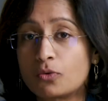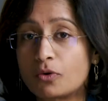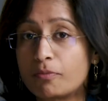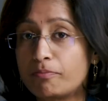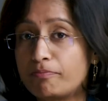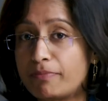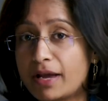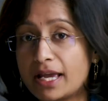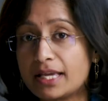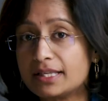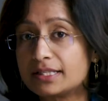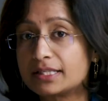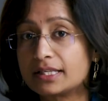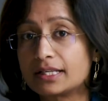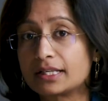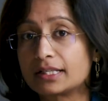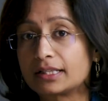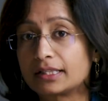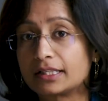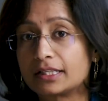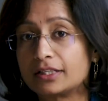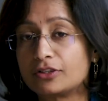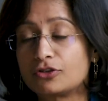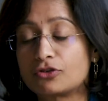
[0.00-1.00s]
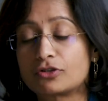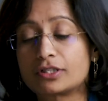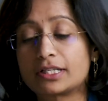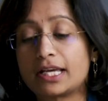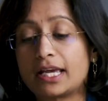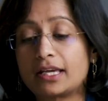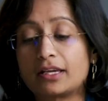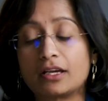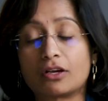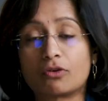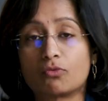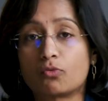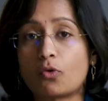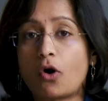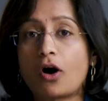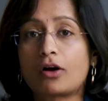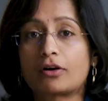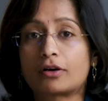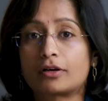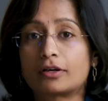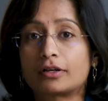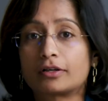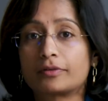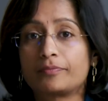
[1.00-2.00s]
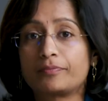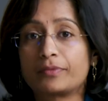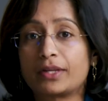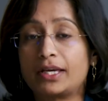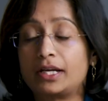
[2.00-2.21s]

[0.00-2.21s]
where basically you're taking water